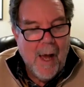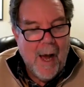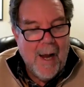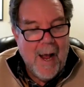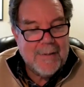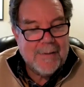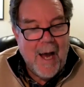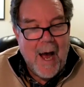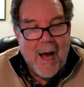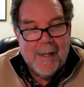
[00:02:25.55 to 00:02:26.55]
I asked
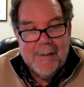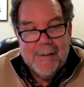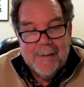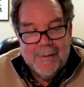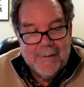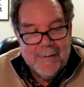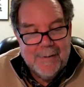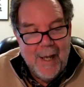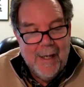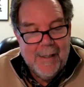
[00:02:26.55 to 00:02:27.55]
God
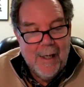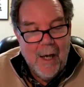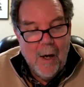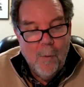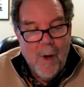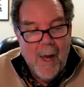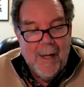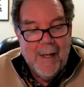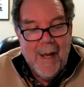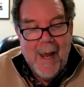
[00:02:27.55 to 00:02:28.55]
to take
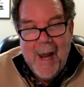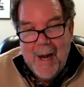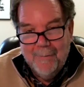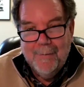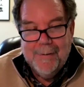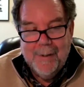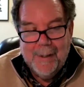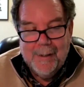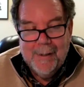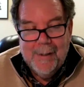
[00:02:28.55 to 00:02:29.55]
away
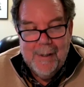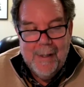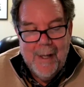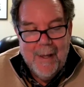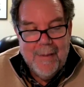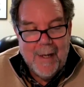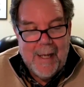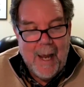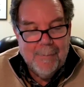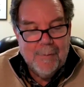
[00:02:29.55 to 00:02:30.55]
everything that
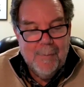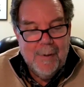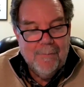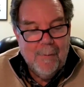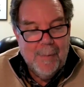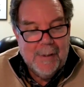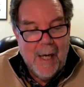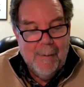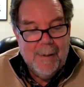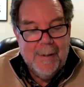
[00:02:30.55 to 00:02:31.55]
kept me from
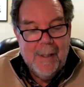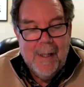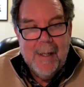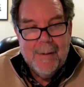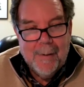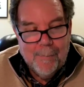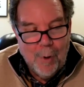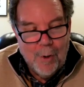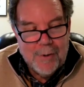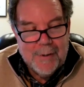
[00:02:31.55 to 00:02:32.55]
becoming the
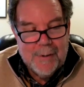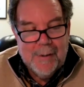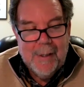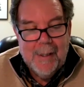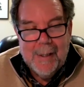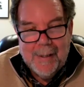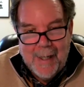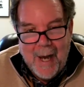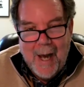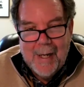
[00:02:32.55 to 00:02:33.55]
person
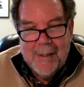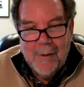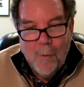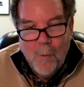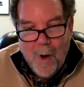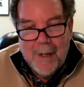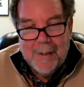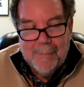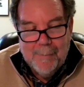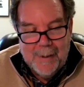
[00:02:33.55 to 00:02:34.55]
God
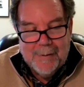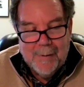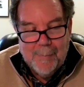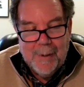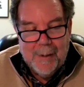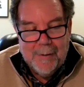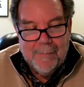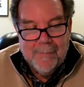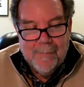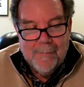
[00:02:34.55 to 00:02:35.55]
wanted me to be.
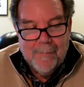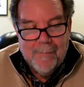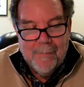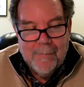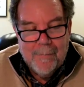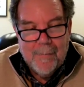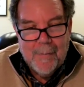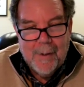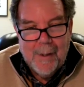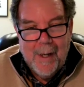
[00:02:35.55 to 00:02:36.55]

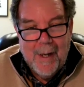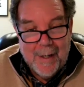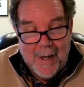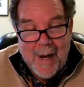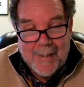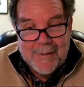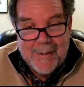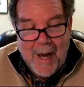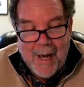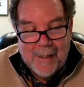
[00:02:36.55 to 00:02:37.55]
And I asked
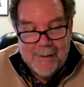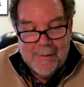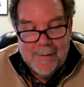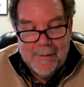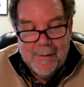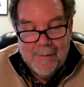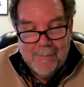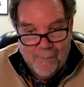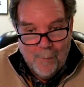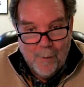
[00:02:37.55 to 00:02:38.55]
God
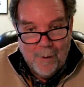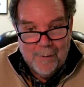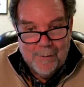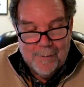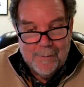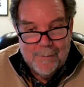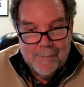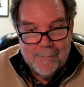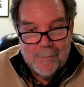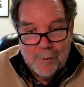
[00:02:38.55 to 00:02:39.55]
for
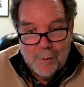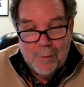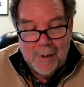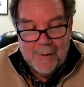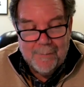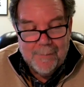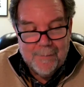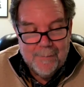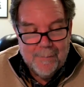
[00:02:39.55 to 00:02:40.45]
new life.